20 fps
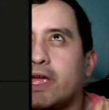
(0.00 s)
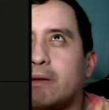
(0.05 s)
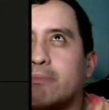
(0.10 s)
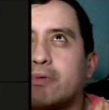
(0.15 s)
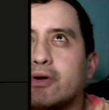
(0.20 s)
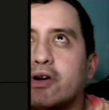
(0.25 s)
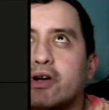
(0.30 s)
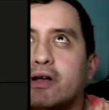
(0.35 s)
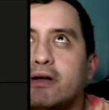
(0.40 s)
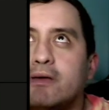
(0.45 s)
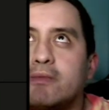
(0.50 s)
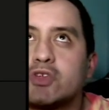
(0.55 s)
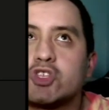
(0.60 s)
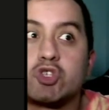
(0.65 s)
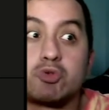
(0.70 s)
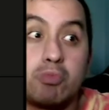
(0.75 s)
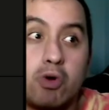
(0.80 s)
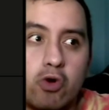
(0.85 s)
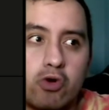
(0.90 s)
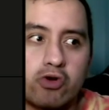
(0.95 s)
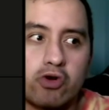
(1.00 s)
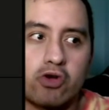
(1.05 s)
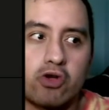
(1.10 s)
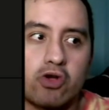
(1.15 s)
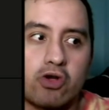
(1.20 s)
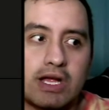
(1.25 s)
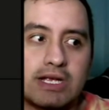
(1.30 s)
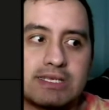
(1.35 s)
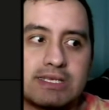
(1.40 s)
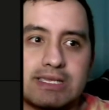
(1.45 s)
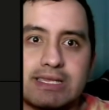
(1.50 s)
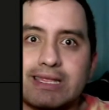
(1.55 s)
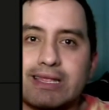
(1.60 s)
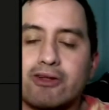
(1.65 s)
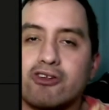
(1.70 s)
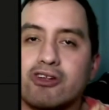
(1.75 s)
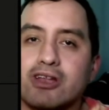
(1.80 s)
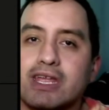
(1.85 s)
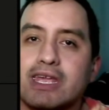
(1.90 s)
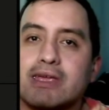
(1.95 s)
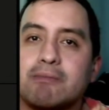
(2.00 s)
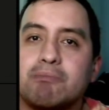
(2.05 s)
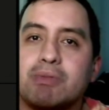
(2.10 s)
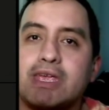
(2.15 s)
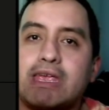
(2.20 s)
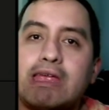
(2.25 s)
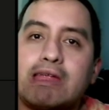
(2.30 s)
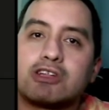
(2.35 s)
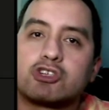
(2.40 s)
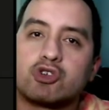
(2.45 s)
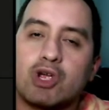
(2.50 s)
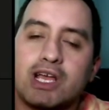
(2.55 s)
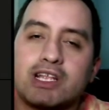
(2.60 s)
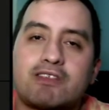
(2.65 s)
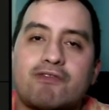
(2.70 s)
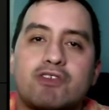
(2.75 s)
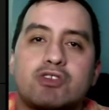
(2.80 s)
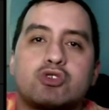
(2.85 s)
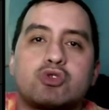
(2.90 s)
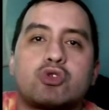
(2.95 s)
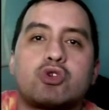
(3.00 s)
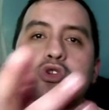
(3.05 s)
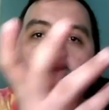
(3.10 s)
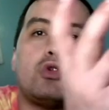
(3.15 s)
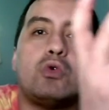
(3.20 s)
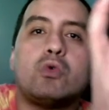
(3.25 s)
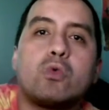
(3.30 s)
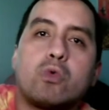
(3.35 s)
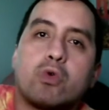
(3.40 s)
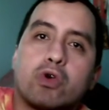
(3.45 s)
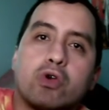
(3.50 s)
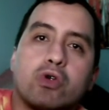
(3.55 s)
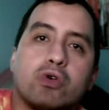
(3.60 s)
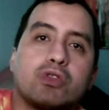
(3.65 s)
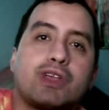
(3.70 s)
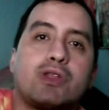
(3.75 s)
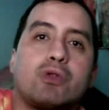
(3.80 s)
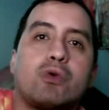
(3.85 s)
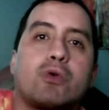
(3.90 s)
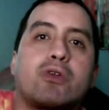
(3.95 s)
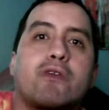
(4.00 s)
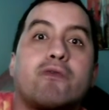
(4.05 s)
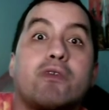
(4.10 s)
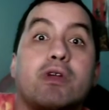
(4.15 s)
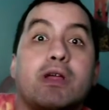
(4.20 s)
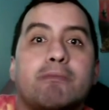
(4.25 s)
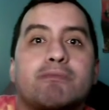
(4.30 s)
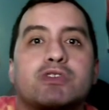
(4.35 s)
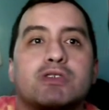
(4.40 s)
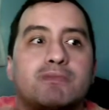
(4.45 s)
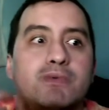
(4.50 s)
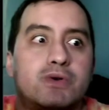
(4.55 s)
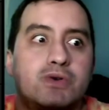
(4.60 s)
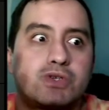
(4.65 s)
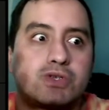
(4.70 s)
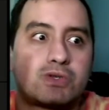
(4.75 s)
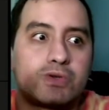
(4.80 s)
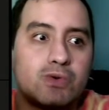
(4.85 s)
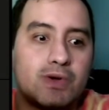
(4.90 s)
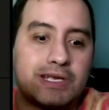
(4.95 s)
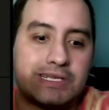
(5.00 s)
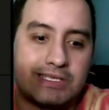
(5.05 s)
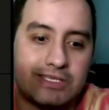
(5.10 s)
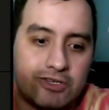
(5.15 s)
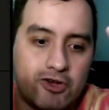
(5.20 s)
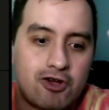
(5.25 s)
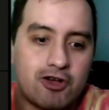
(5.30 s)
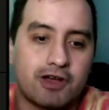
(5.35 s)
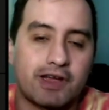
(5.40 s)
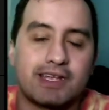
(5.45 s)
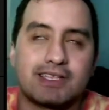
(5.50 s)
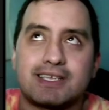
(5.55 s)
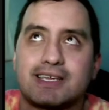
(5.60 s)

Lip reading: But Smoker is literally being transferred to the new world in order for him to pursue his targets.